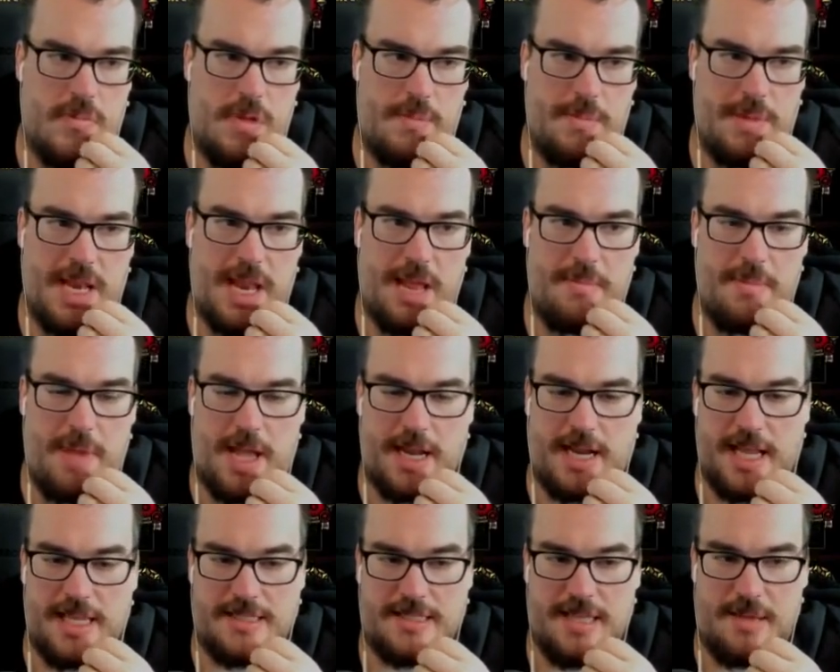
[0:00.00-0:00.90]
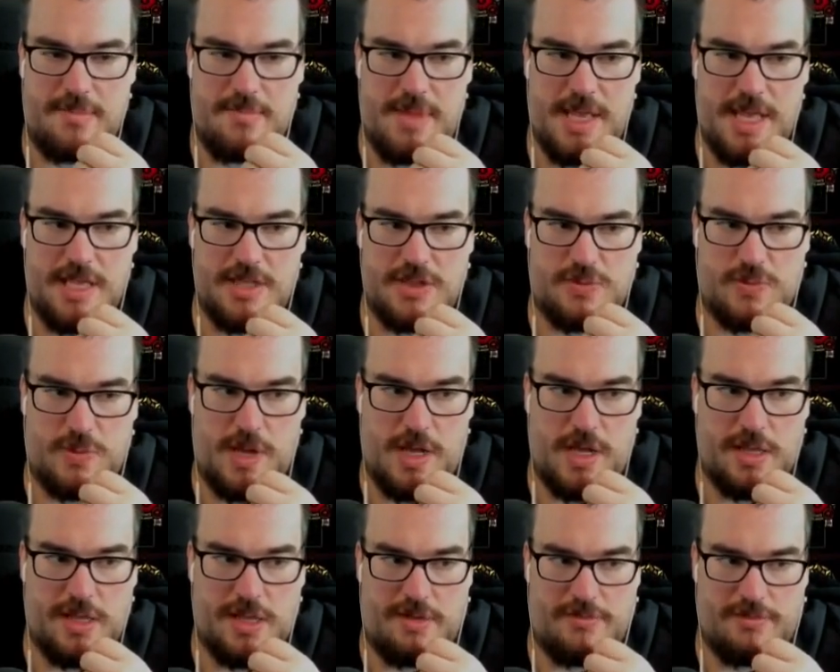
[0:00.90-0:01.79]
I mean, I'm, i guess I may as
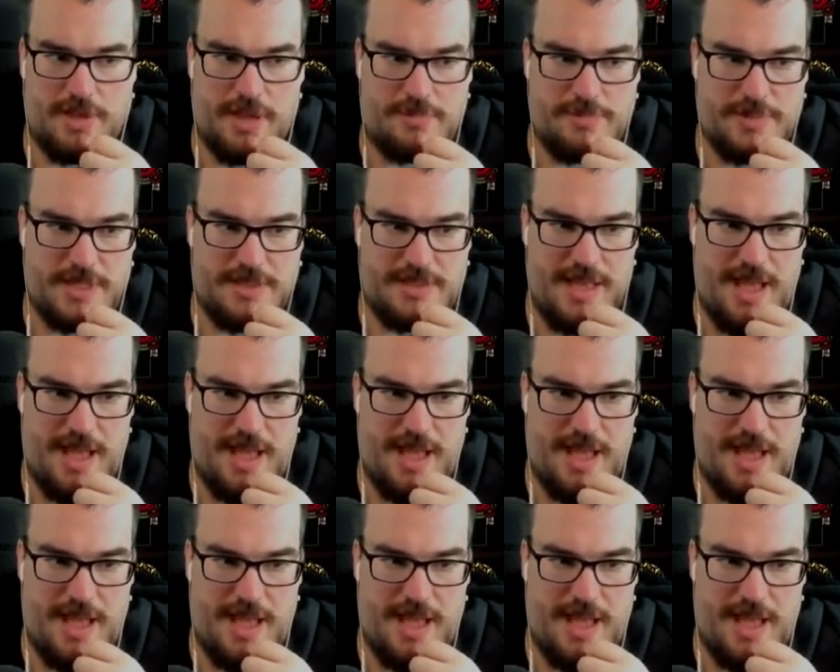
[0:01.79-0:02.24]
well level up the